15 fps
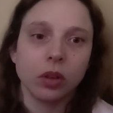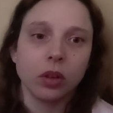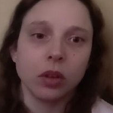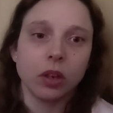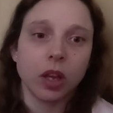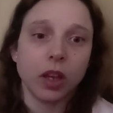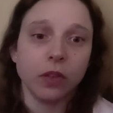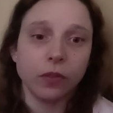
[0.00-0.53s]

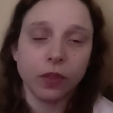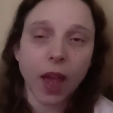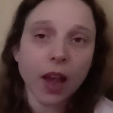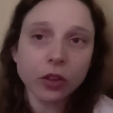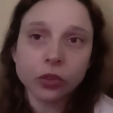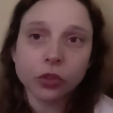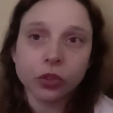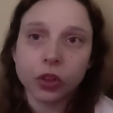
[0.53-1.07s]
if
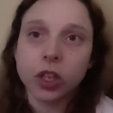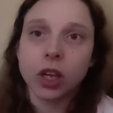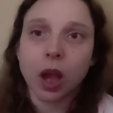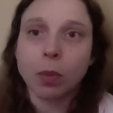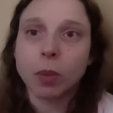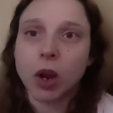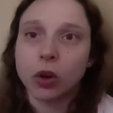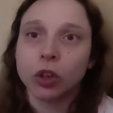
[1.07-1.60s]
that's the
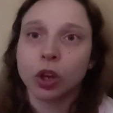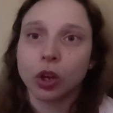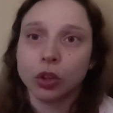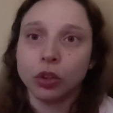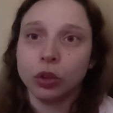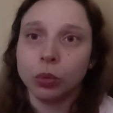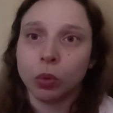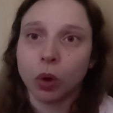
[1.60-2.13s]
America
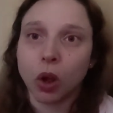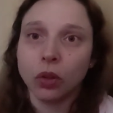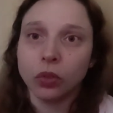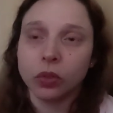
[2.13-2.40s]
you want,